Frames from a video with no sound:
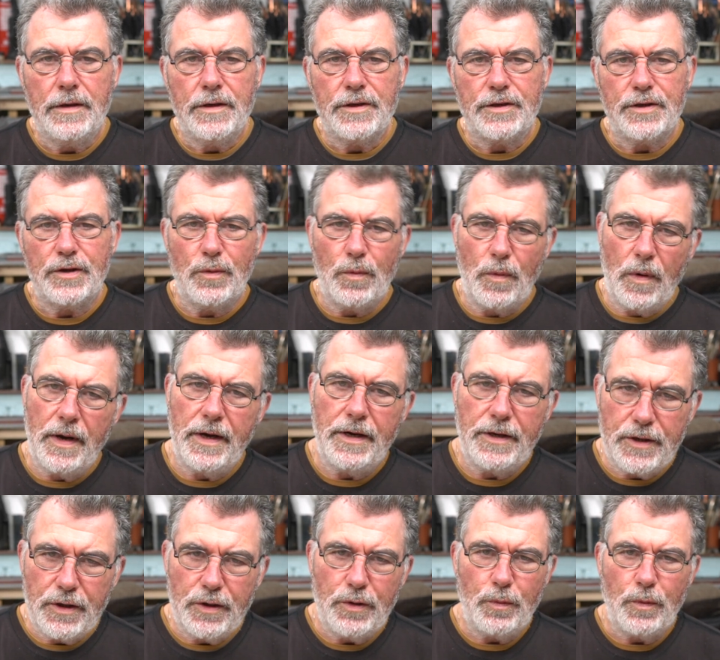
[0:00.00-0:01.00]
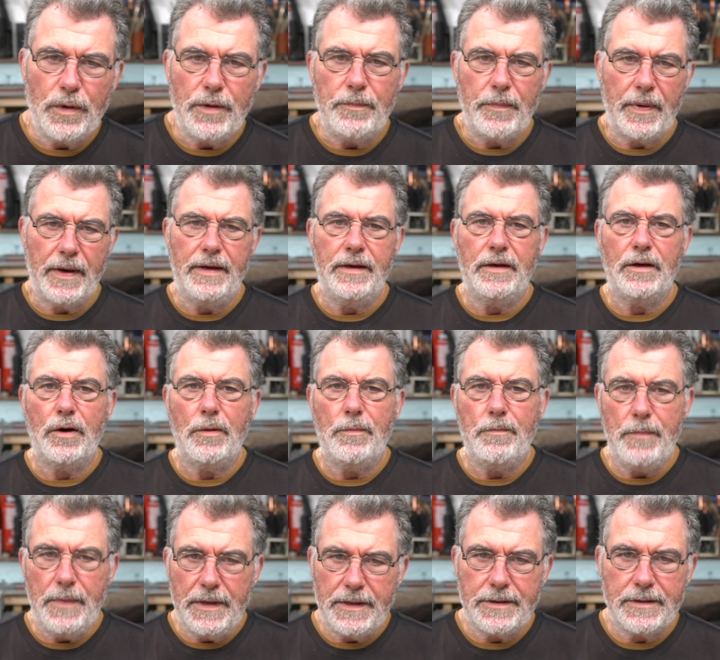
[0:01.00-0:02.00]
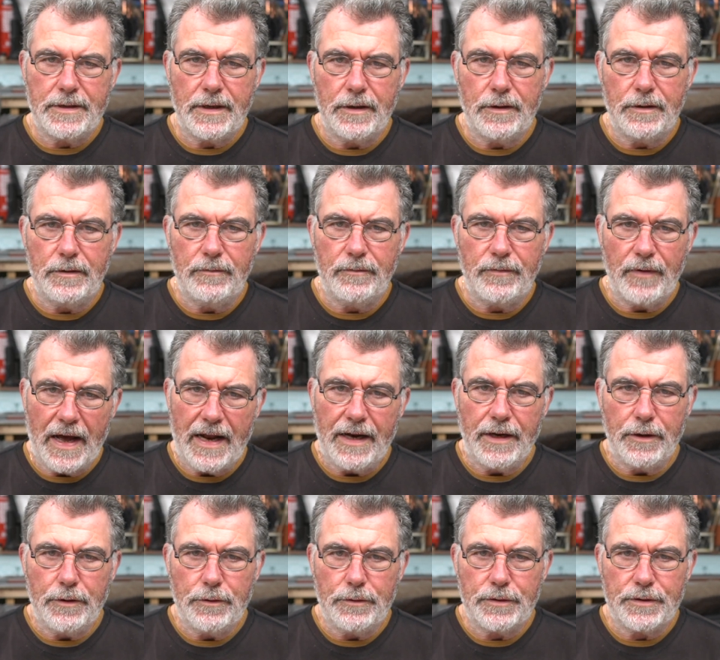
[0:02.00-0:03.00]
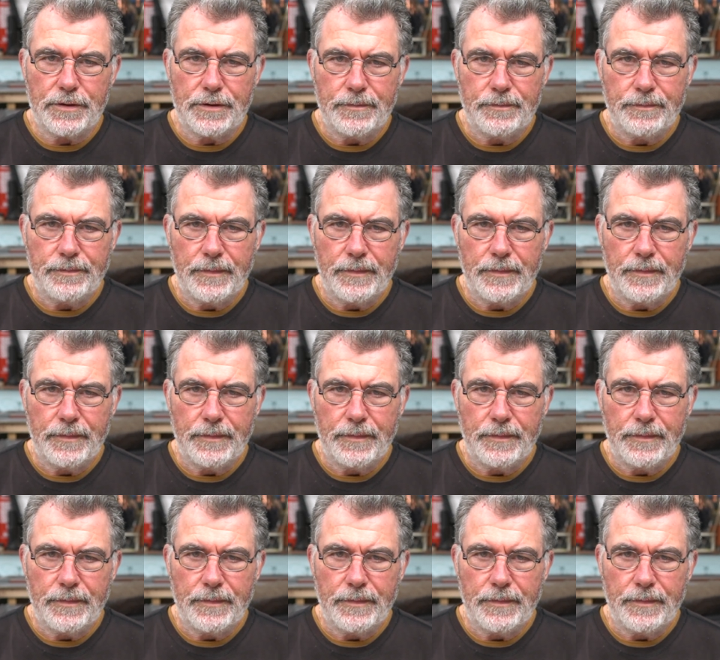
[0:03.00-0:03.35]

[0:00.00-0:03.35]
So why do we paint on mid-tone values,